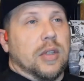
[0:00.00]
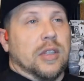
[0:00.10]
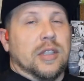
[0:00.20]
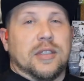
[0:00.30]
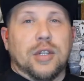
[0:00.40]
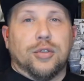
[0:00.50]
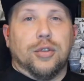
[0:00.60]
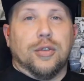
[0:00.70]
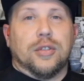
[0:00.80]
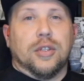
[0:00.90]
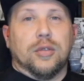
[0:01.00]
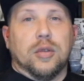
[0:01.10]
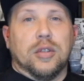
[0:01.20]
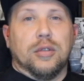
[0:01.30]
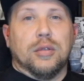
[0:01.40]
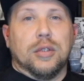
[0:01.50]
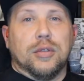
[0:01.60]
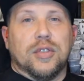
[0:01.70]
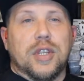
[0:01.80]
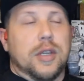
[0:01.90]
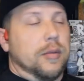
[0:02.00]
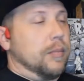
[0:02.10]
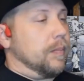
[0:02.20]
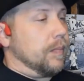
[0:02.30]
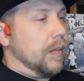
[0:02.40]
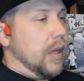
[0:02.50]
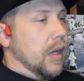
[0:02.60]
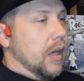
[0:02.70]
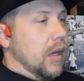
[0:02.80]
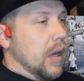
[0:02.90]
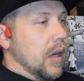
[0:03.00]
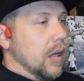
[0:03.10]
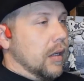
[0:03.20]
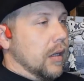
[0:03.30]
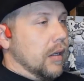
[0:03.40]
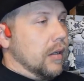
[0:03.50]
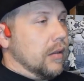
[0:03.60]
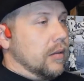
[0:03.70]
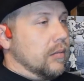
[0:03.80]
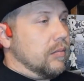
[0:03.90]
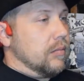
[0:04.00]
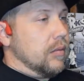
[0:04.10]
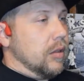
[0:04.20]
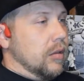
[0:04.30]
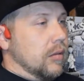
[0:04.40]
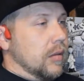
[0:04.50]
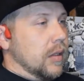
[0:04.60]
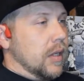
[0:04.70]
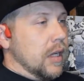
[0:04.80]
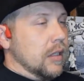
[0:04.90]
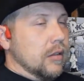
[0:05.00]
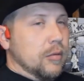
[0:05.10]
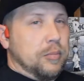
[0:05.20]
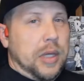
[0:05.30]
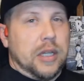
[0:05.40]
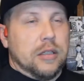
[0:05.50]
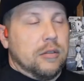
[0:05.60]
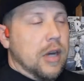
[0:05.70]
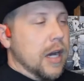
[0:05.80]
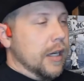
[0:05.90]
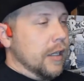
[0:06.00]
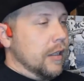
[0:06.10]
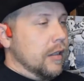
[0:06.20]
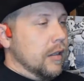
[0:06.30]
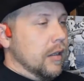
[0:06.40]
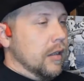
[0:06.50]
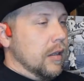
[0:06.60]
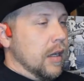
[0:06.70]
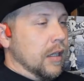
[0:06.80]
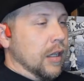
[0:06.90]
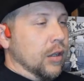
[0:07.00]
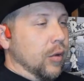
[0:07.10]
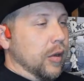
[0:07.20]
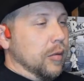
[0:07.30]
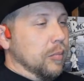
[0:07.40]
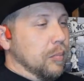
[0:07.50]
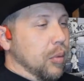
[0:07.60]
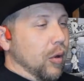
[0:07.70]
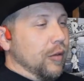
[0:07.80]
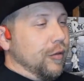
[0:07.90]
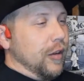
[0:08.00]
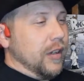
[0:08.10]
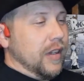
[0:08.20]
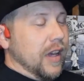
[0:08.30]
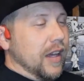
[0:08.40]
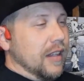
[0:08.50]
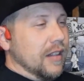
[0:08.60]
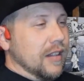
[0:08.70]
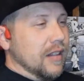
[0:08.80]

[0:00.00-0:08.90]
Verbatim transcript: at least introduced into a new little team. And, uh, you know, got a little pink little hottie, got an annoying boyfriend that